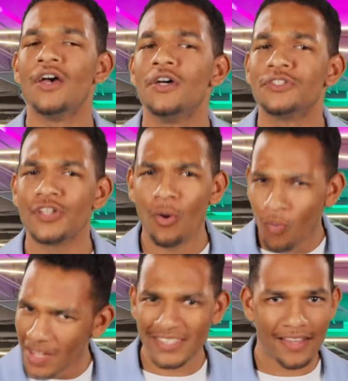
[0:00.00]
So
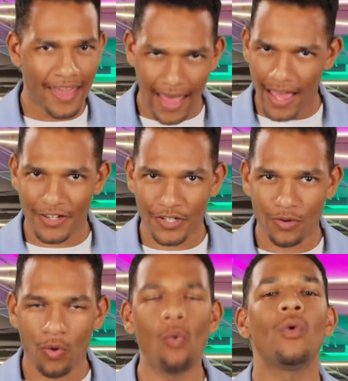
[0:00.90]
what's the catch?
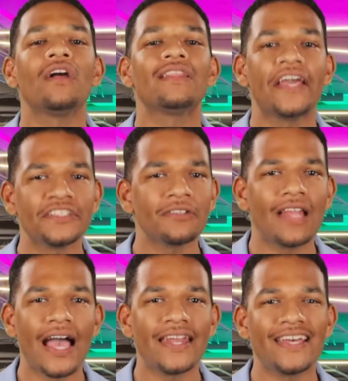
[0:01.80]
Well, Lazer
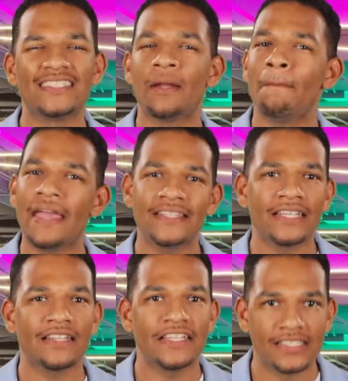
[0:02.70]
Line is an
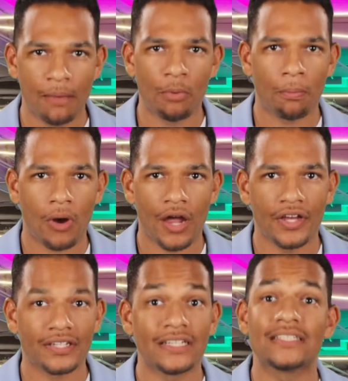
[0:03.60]
amazingly simple
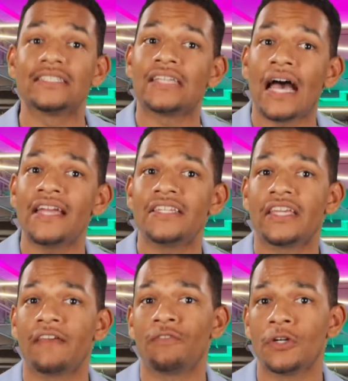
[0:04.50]
product designed to
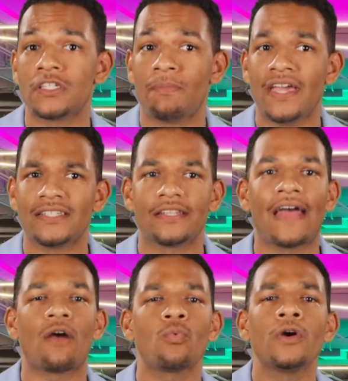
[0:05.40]
give your space
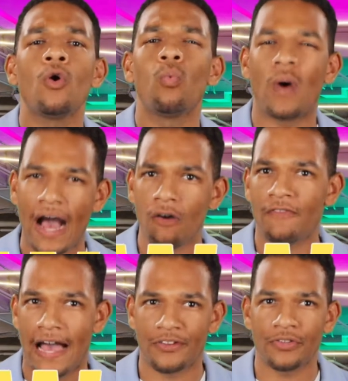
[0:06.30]
that real wow
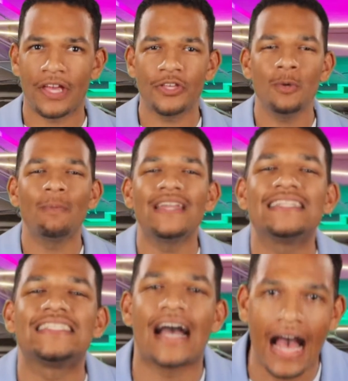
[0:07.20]
factor that you've
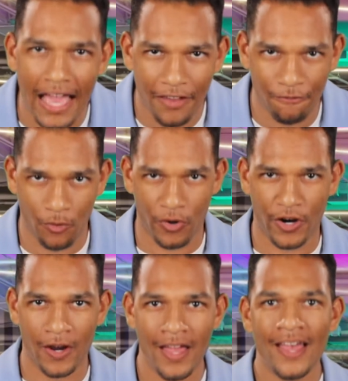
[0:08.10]
been dying
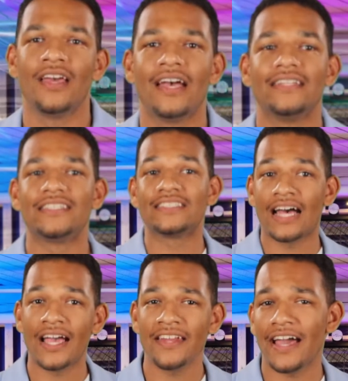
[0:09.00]
for.
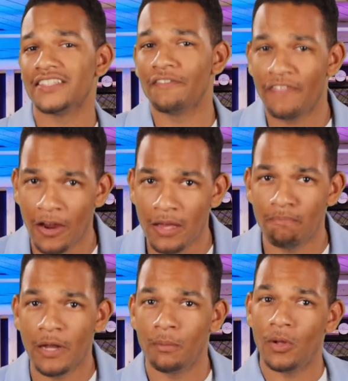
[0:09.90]
Designed as a very
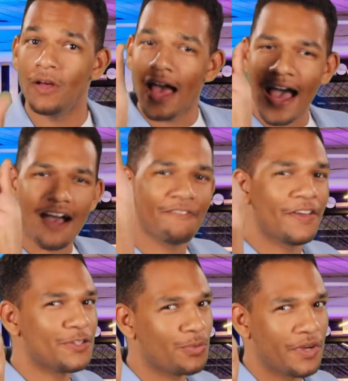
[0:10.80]
minimal
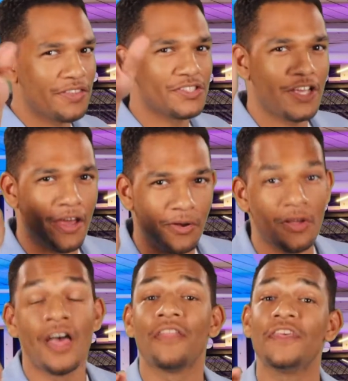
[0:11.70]
half-inch width
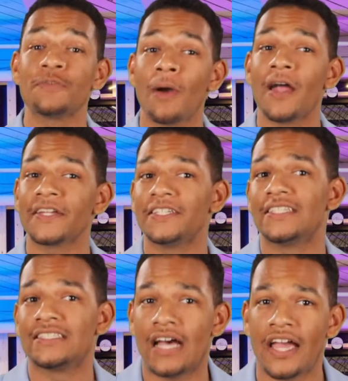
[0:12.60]
channel, this product is
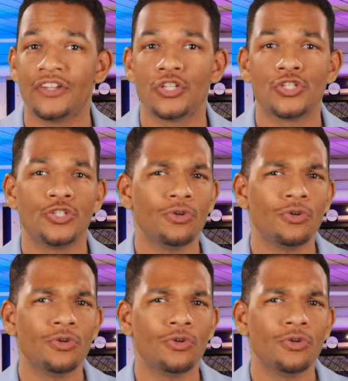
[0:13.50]
designed to shoot